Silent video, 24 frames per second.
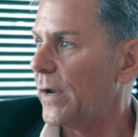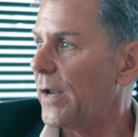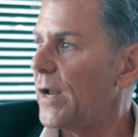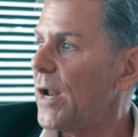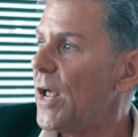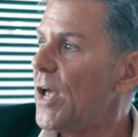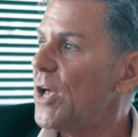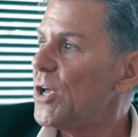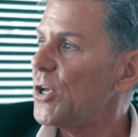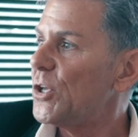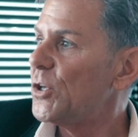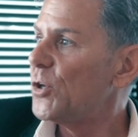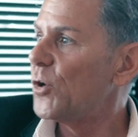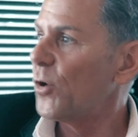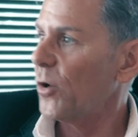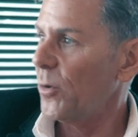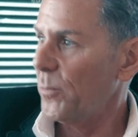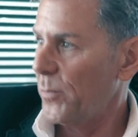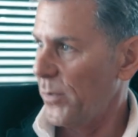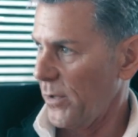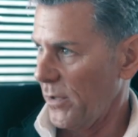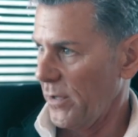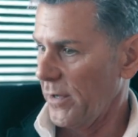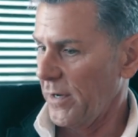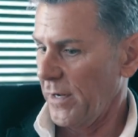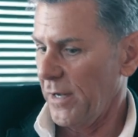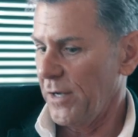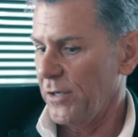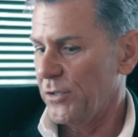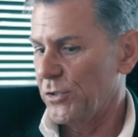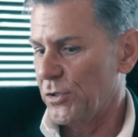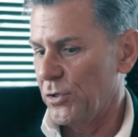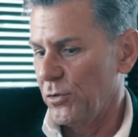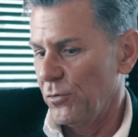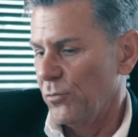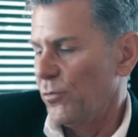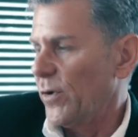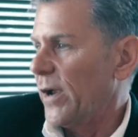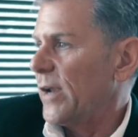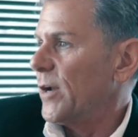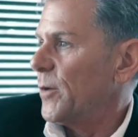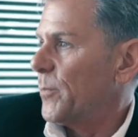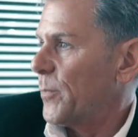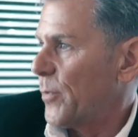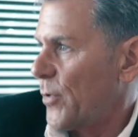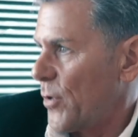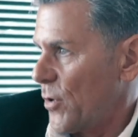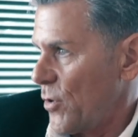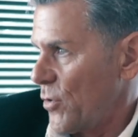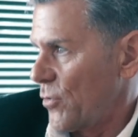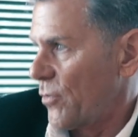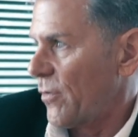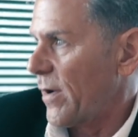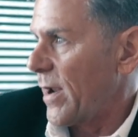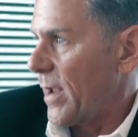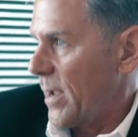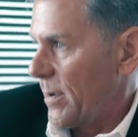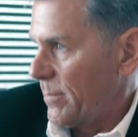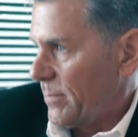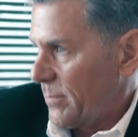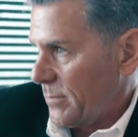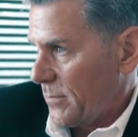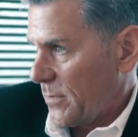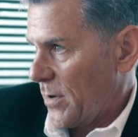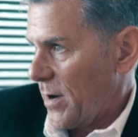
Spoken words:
Right. your ability to write a program,